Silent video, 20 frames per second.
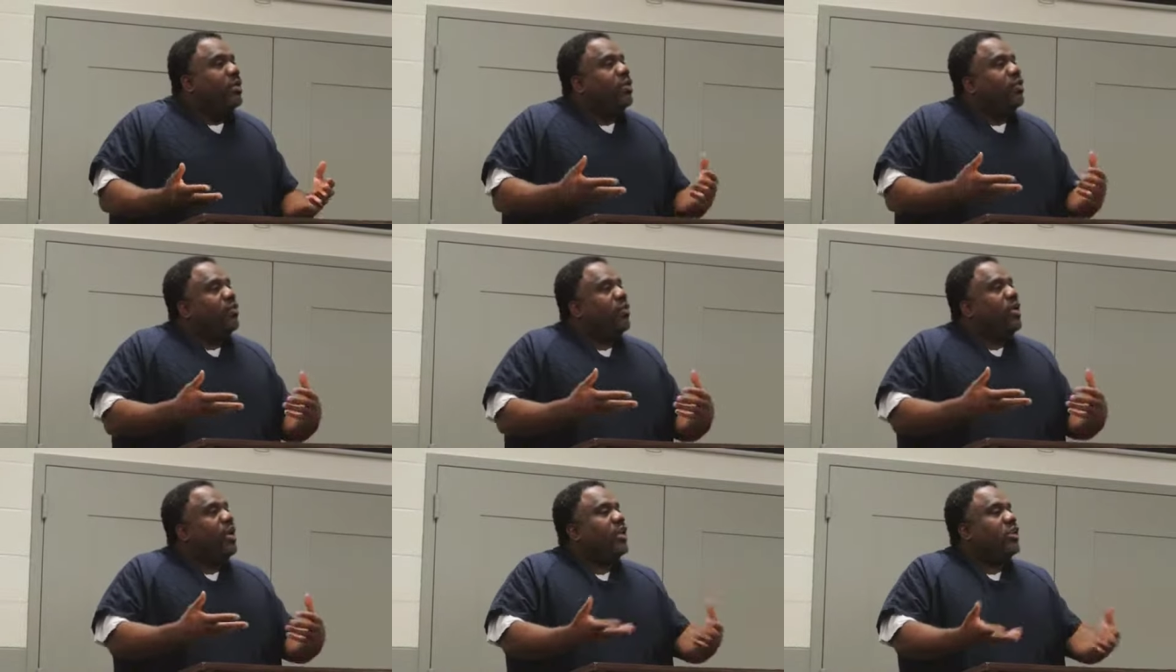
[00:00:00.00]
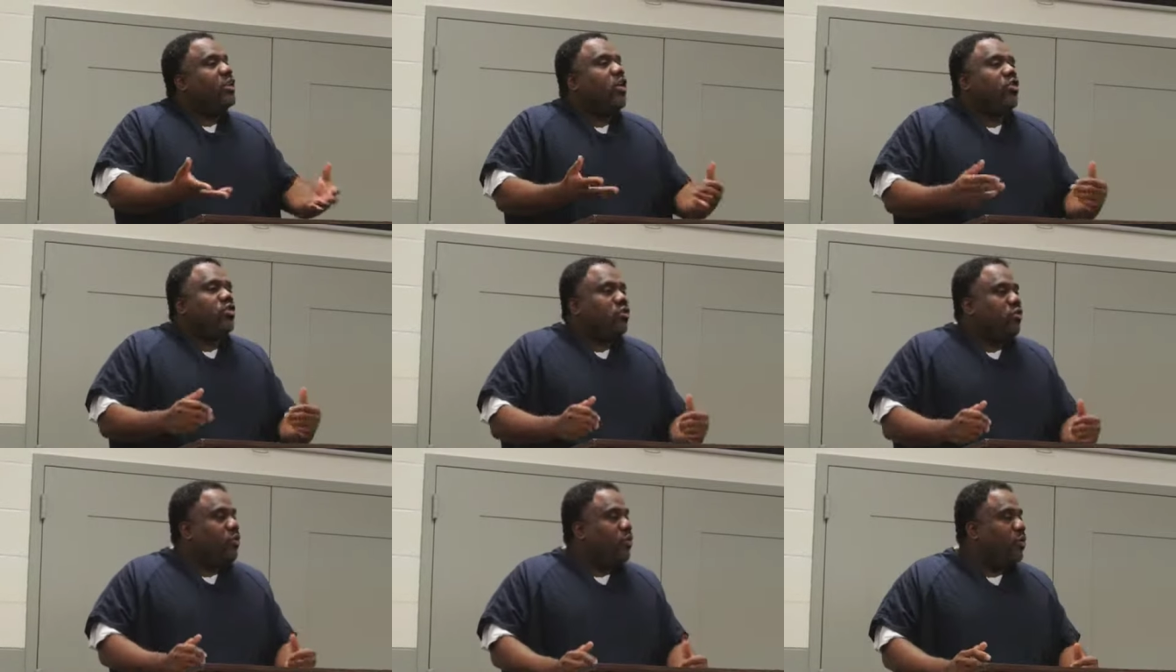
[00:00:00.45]
When I
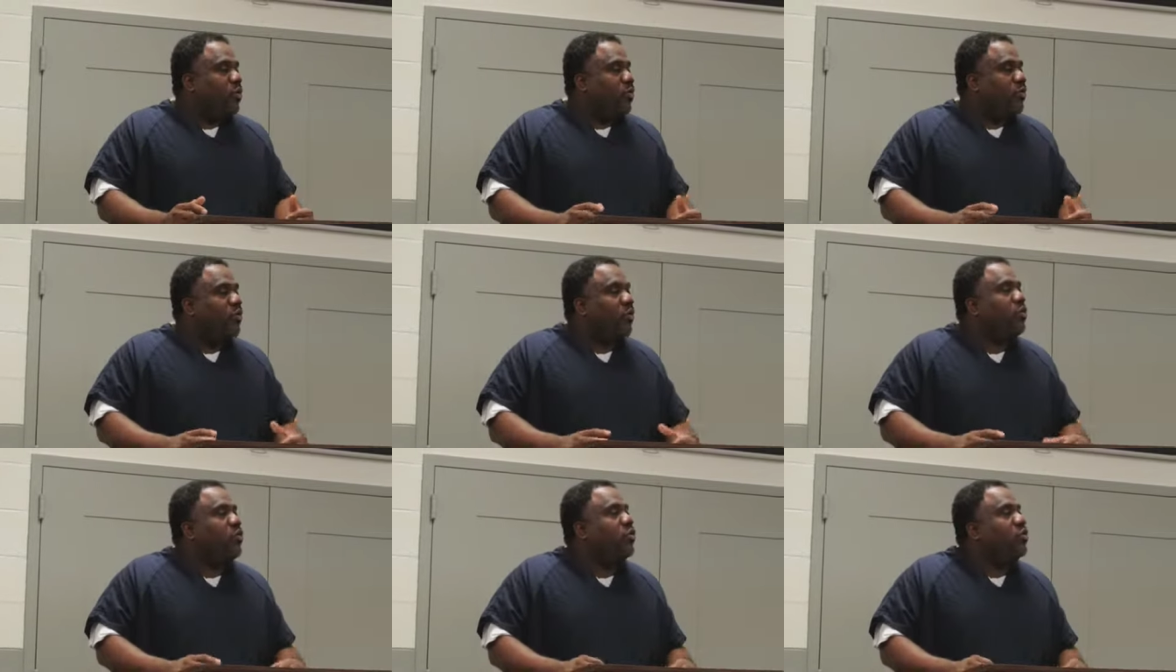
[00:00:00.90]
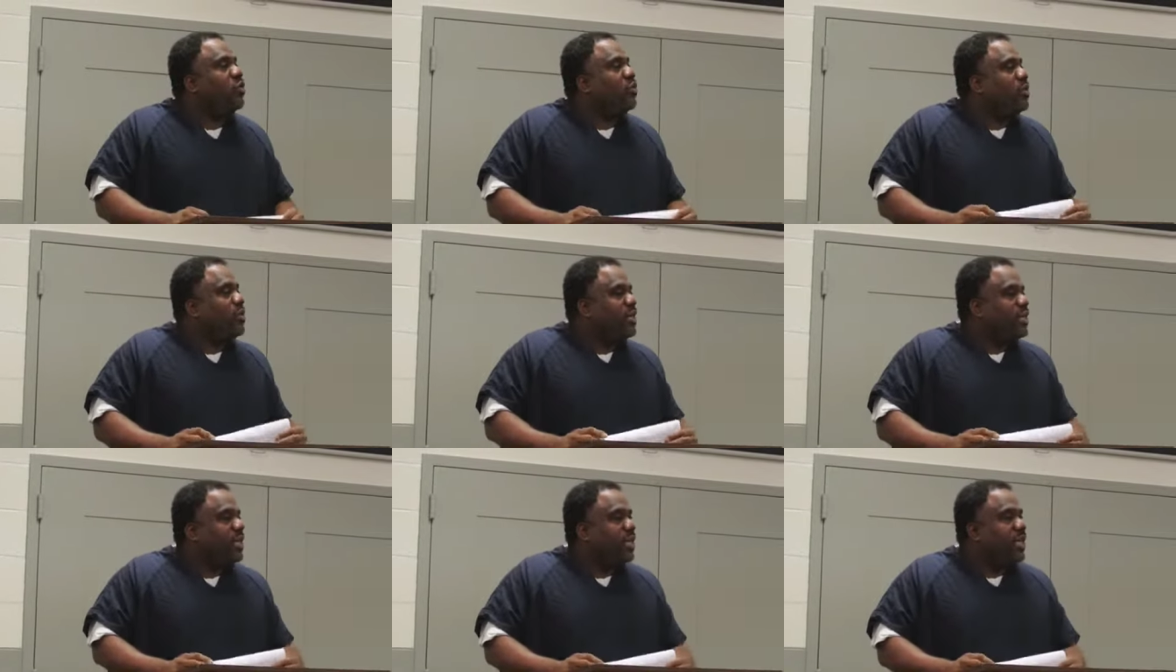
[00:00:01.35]
talked to them on the phone, you know
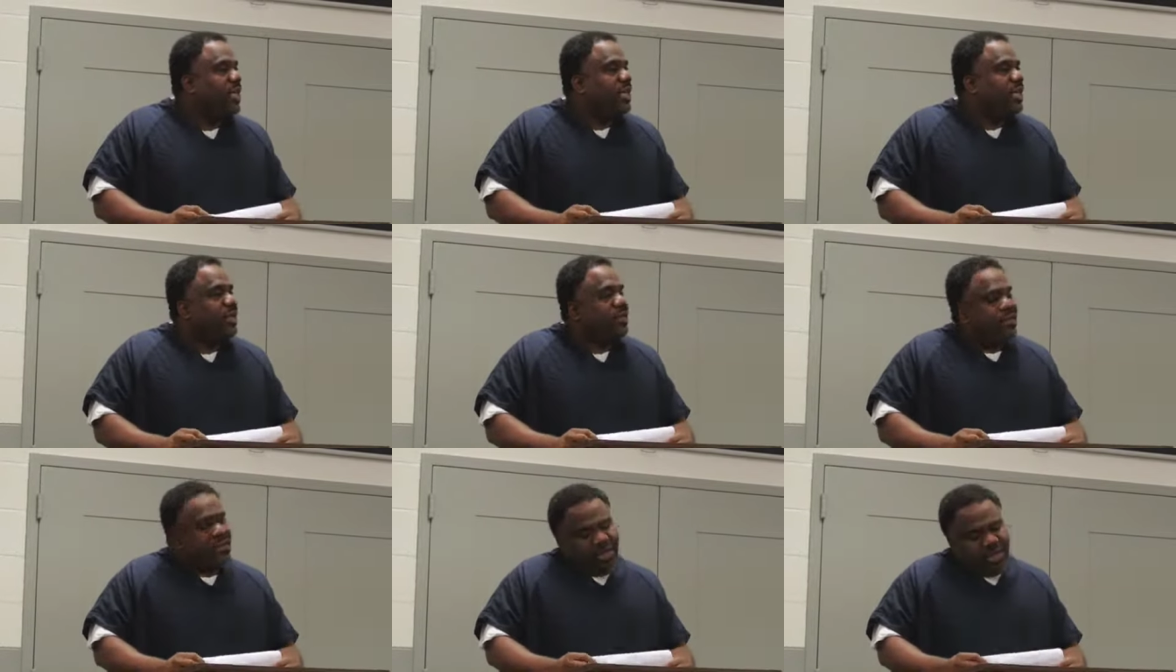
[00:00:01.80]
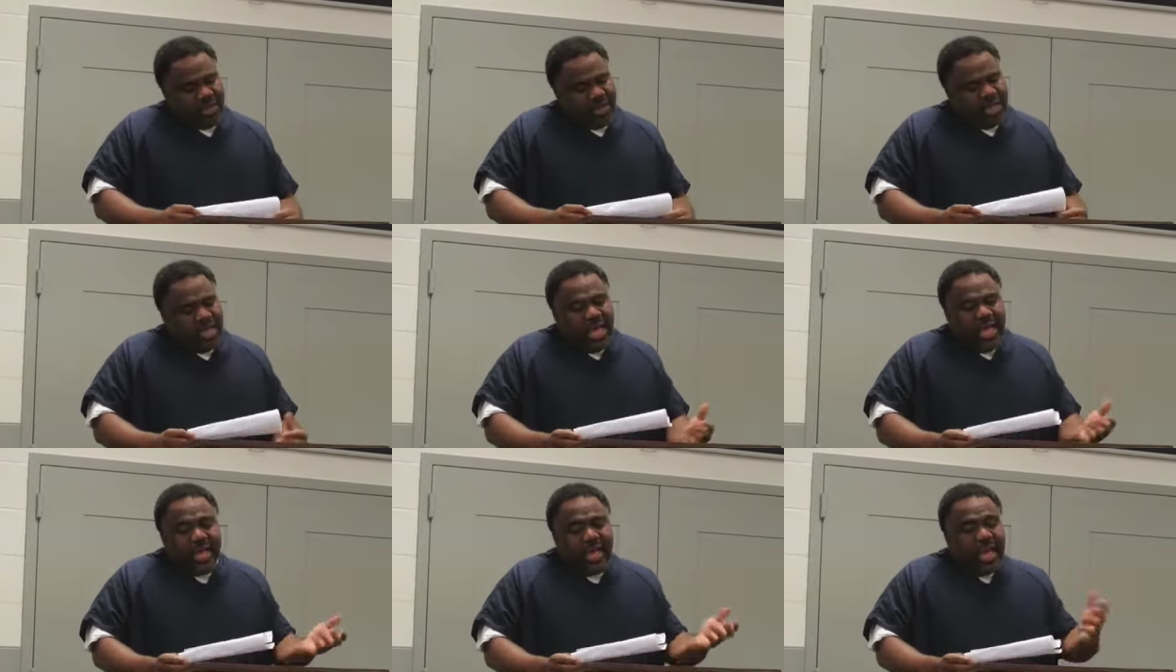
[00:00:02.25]
what he said?
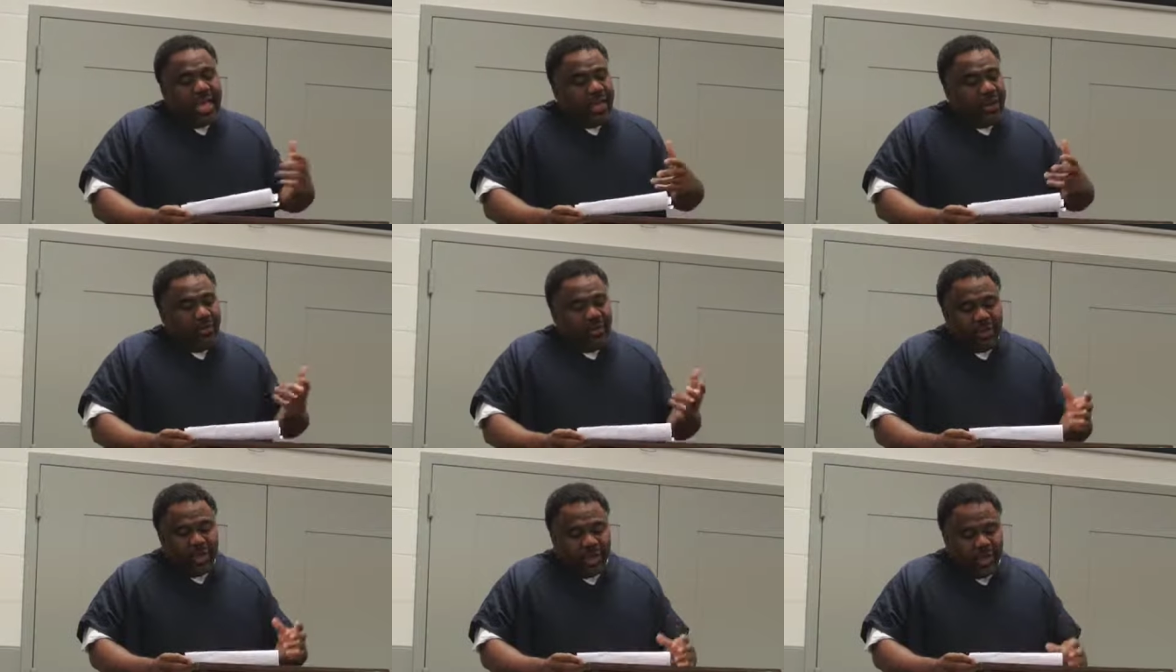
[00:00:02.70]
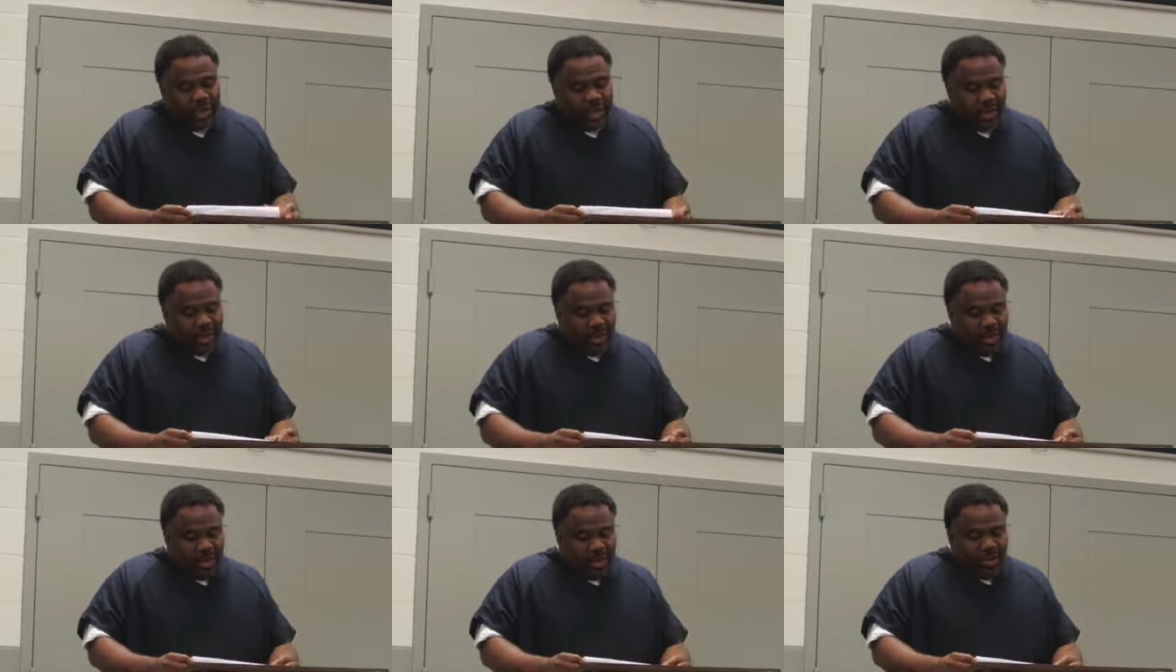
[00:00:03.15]
Yeah, I got everything.
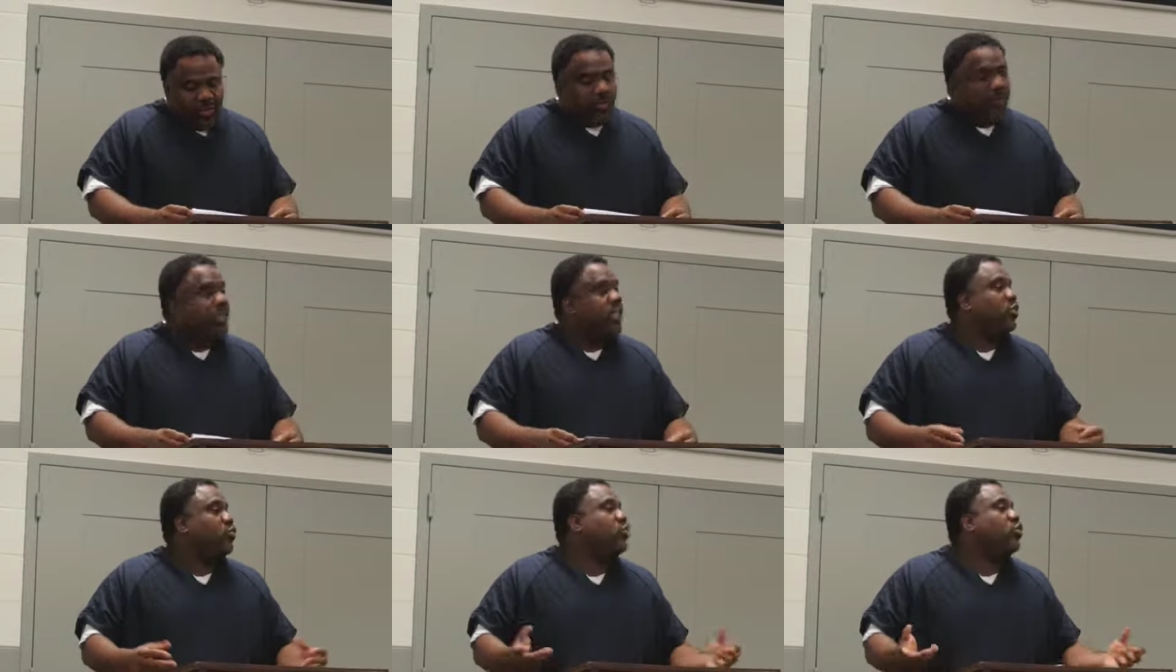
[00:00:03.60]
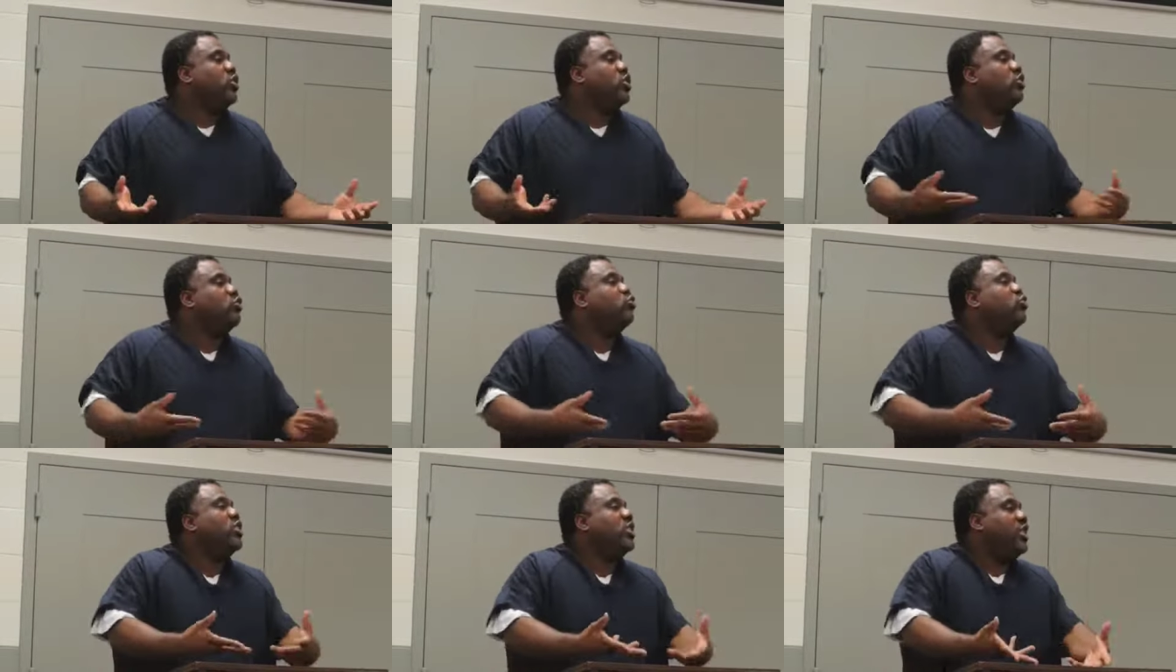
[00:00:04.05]
We just wish
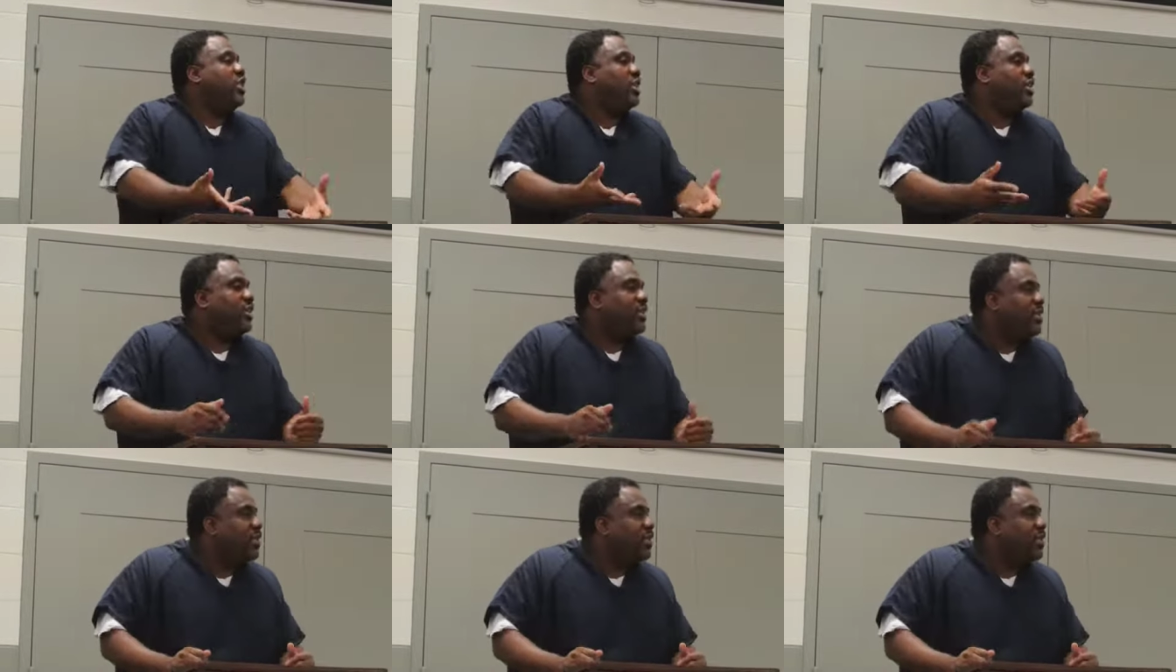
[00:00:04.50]
you was here.